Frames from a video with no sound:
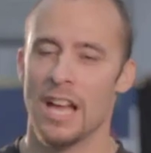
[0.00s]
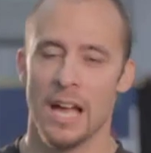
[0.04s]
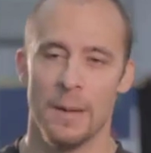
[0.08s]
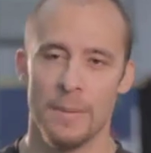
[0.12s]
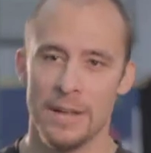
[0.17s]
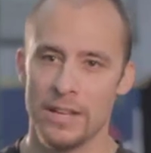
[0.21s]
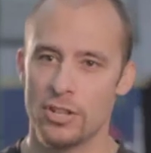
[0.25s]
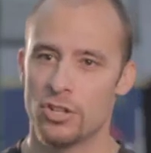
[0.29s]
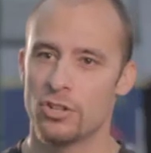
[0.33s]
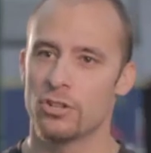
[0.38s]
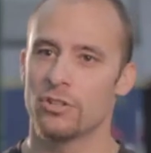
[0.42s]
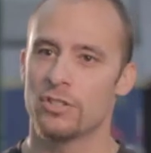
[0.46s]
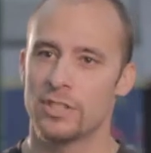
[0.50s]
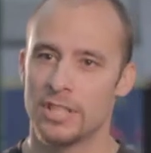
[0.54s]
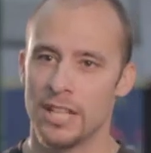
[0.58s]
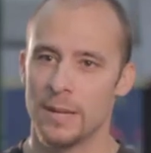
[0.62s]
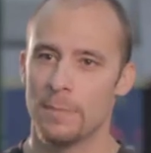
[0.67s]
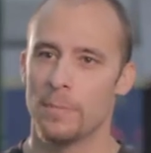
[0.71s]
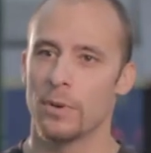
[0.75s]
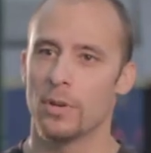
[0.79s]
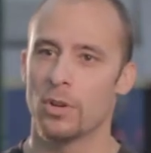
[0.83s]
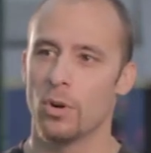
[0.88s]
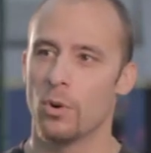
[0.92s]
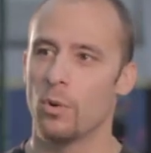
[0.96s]
I mean, it's your
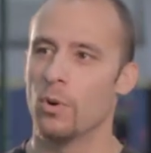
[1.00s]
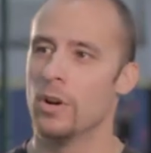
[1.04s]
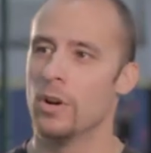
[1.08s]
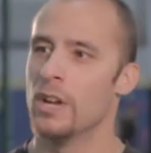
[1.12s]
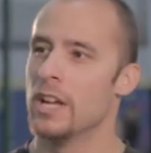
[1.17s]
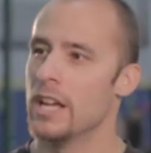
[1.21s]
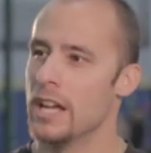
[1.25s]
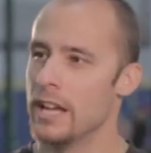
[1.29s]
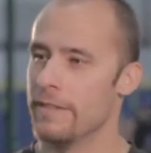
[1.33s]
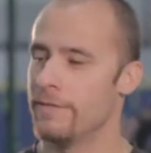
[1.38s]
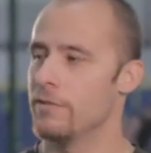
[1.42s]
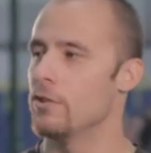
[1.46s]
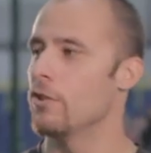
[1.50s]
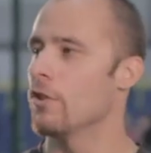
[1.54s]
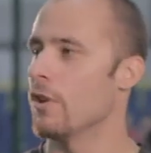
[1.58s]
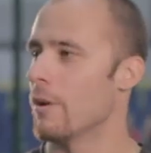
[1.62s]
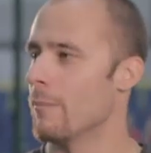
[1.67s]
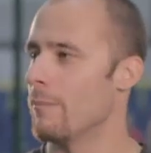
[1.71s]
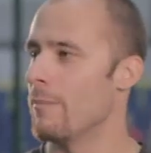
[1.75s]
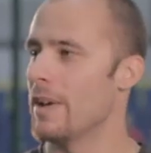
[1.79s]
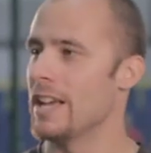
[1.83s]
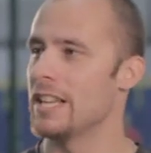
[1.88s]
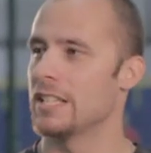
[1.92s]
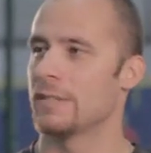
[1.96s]
typical, if you're
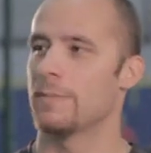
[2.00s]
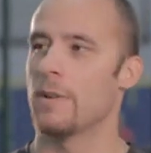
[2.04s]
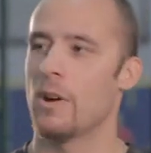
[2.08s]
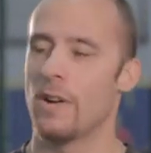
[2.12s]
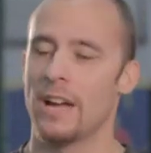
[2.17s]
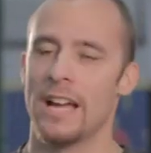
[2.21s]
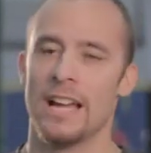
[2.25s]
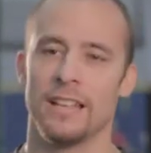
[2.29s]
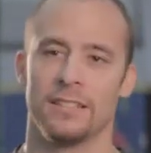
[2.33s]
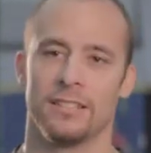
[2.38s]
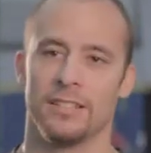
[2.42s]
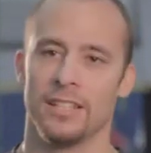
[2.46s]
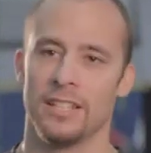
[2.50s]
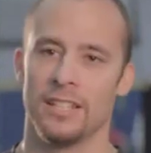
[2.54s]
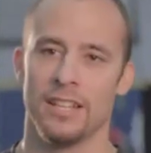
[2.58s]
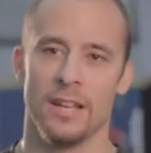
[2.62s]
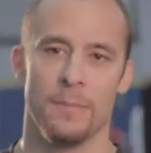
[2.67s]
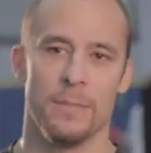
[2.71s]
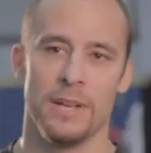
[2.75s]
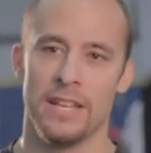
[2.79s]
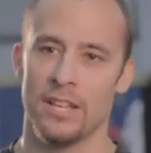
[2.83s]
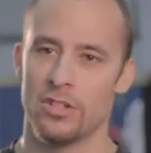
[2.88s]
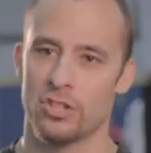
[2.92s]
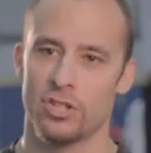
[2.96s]
a baseball athlete, I
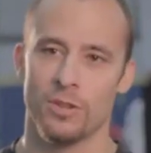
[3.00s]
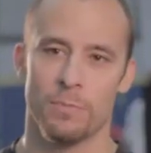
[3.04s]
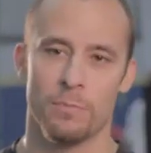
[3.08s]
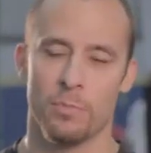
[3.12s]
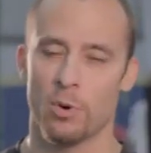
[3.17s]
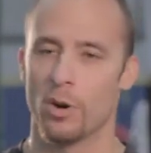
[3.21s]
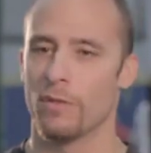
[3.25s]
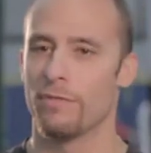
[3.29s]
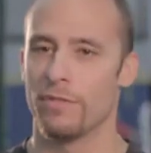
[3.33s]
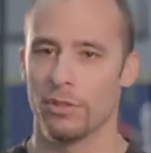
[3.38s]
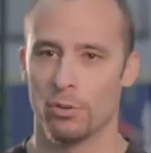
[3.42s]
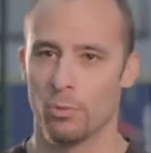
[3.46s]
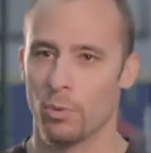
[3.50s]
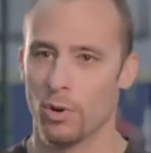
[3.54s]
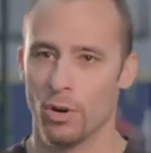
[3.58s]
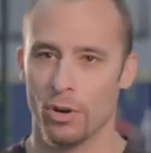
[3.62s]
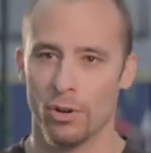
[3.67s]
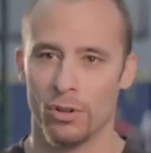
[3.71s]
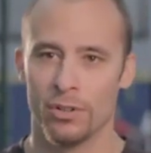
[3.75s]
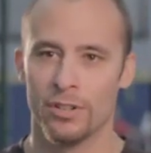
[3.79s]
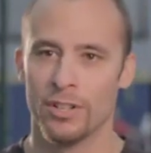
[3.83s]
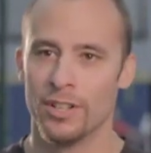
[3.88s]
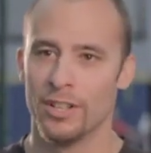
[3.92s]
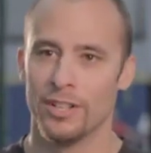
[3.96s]
mean, it's your perfect
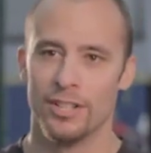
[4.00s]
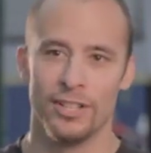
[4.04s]
world.